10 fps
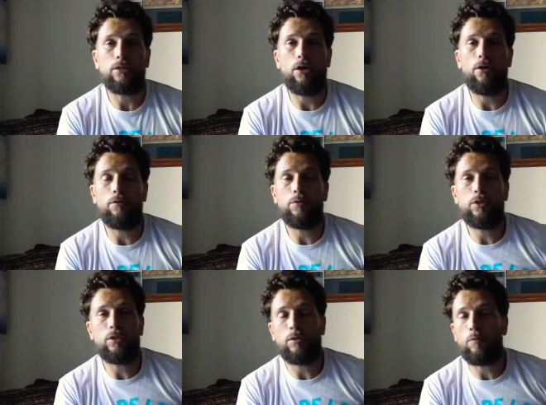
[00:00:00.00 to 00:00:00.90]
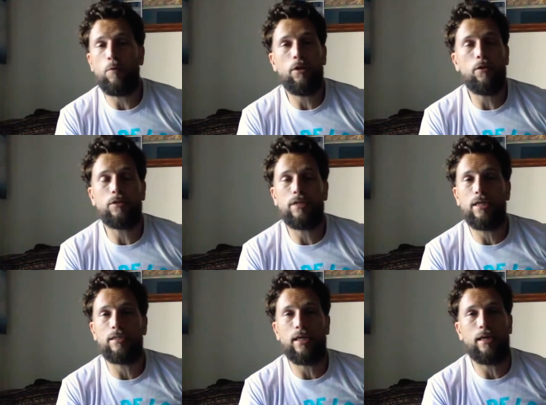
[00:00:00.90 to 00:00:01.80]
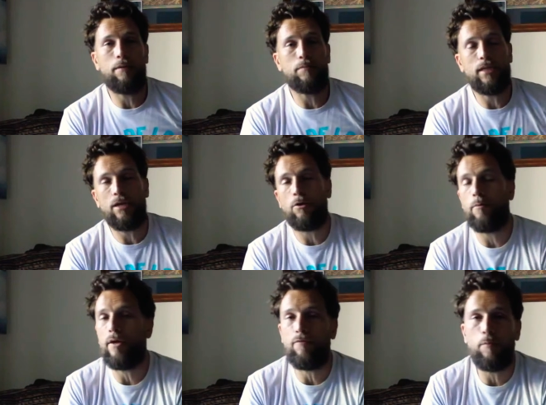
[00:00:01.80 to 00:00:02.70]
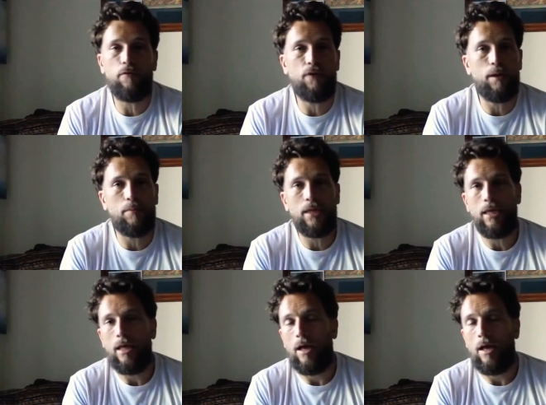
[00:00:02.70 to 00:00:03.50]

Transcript: So it was just one of those things, I'm gonna take her away from her family.